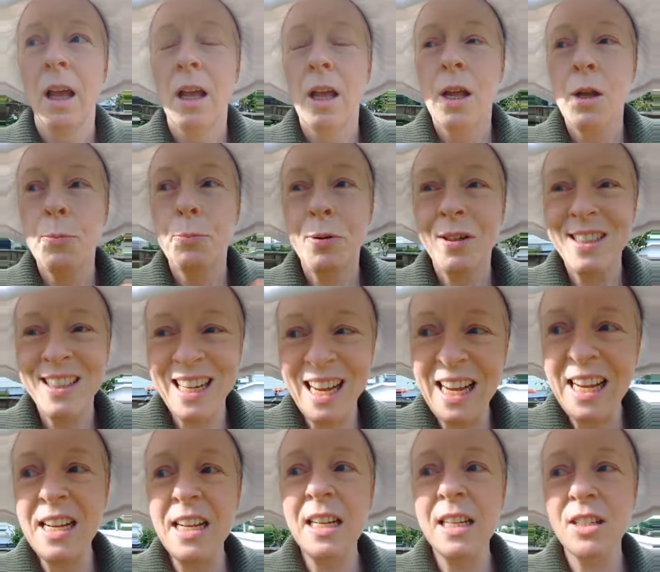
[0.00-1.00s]

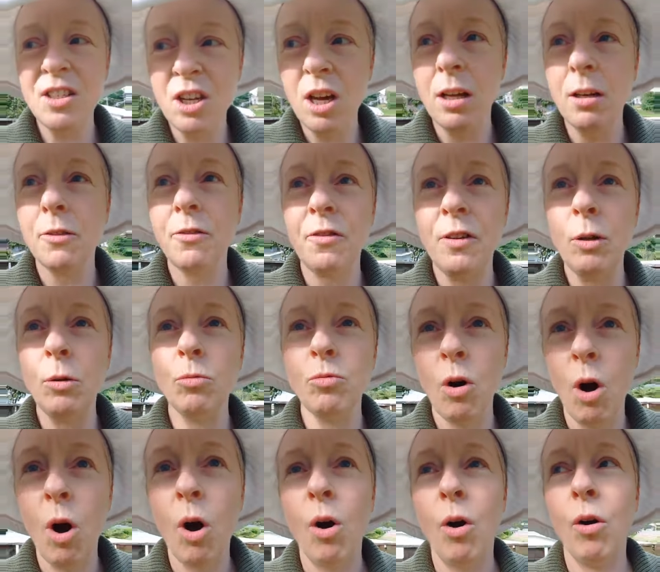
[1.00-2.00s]
Pretending is going to feel
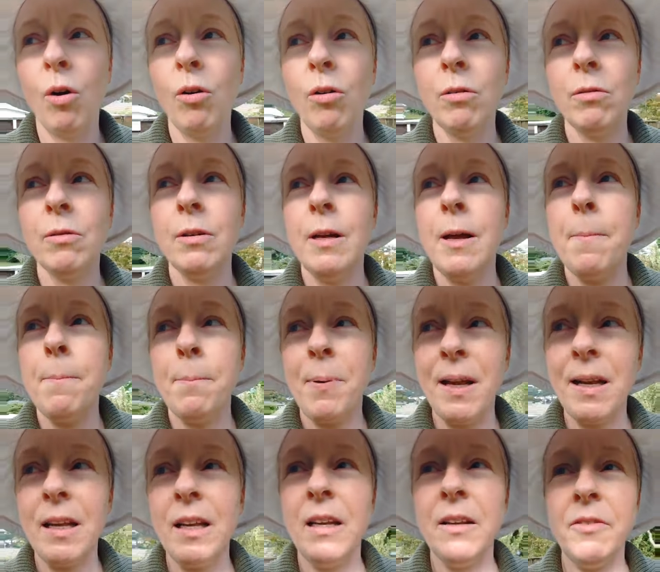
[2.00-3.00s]
wrong,
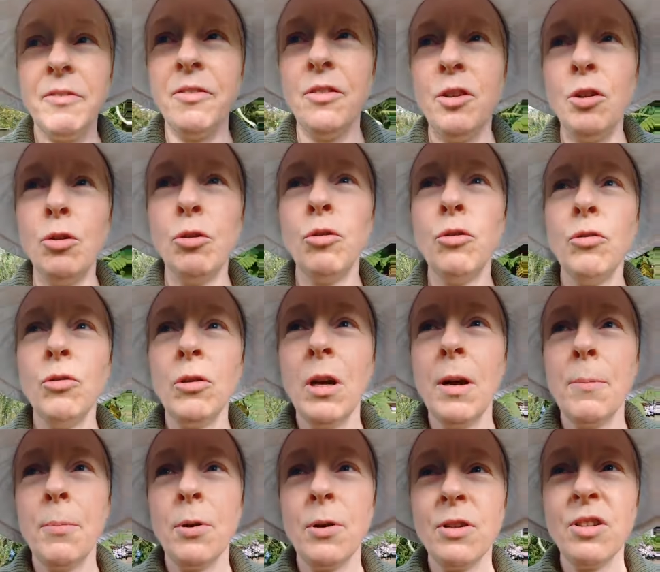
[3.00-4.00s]
but if you
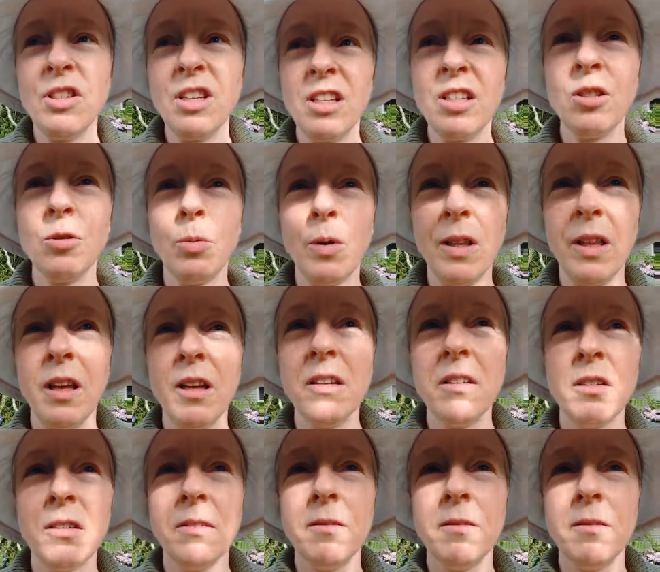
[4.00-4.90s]
persist with it,